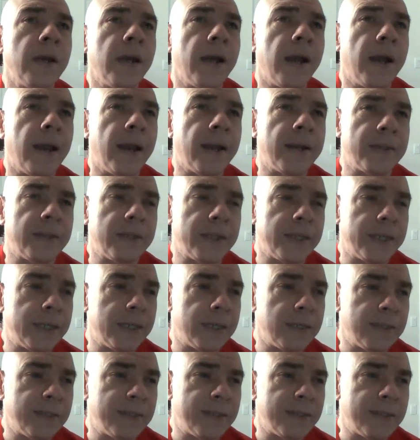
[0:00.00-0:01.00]
at the
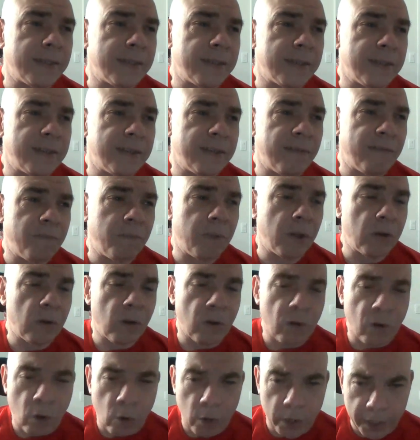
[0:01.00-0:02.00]
insistence of Bill
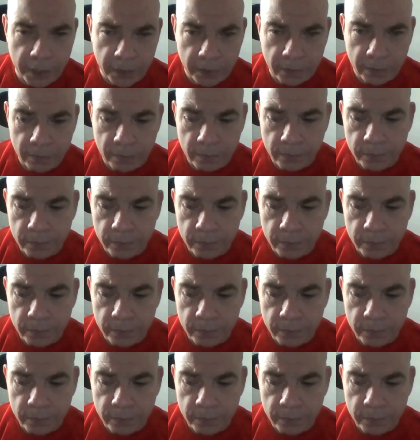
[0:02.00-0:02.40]
O'Coin.